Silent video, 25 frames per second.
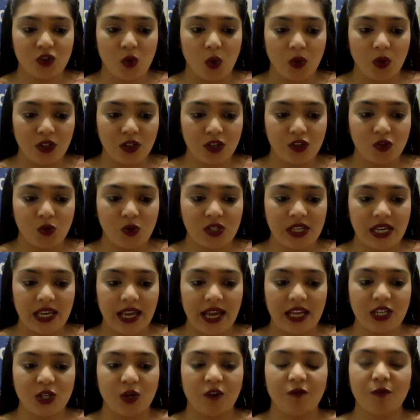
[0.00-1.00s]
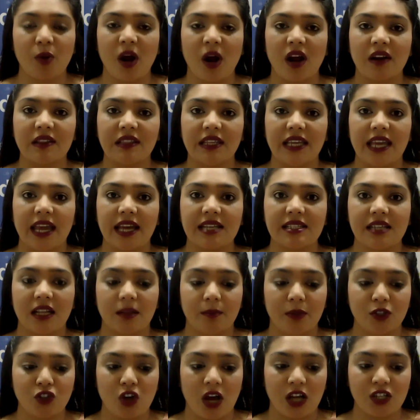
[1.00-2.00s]
on the losing end, you have Bharti Airtel,
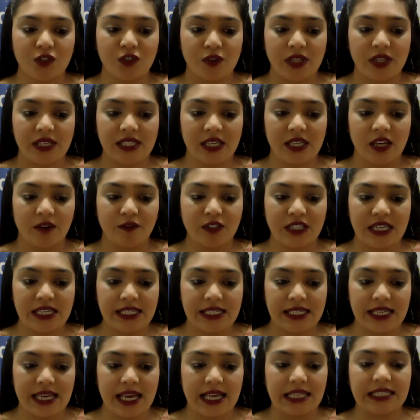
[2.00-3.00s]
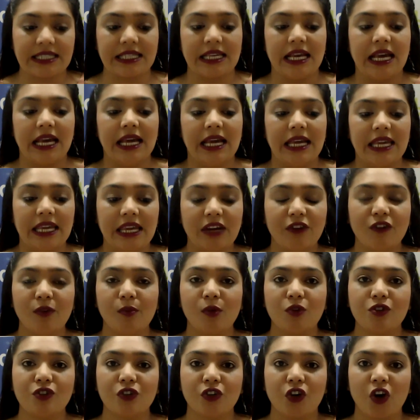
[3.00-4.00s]
Bajaj Finserv, TCS, Hero
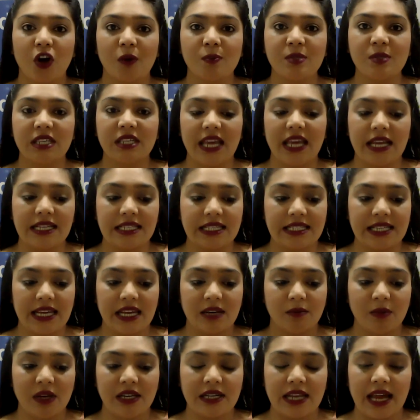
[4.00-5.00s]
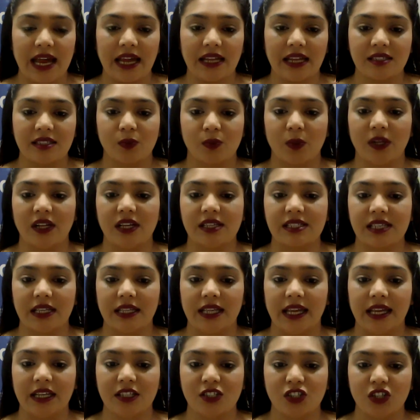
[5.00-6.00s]
MotoCorp, Z Entertainment, as well as an
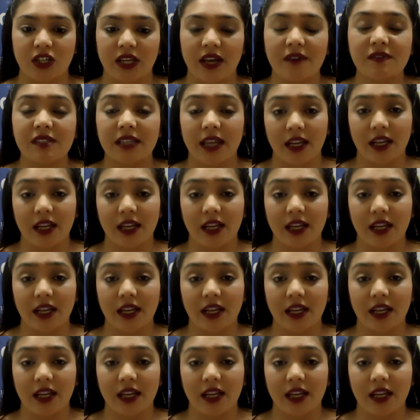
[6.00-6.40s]
HDFC.